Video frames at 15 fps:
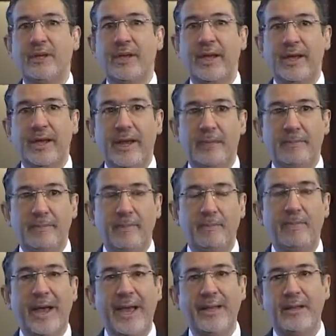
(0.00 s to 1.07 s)
taken up
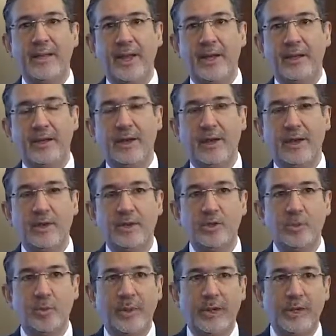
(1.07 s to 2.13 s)
by the uh,
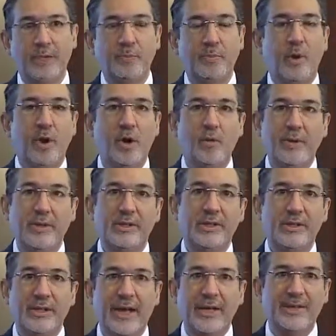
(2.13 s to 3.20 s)
Swedish board which
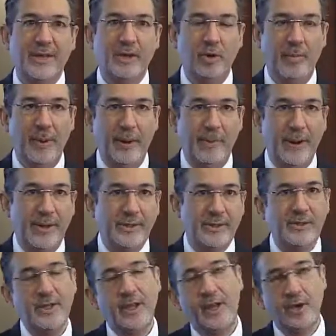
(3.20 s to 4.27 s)
decides the Nobel
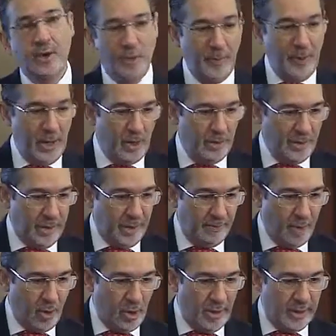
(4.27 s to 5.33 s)
Prizes to be on their
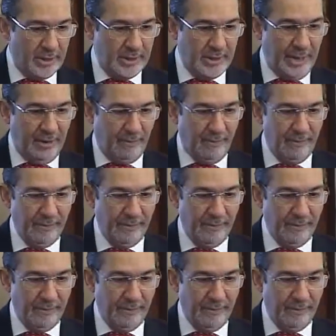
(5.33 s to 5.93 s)
board itself.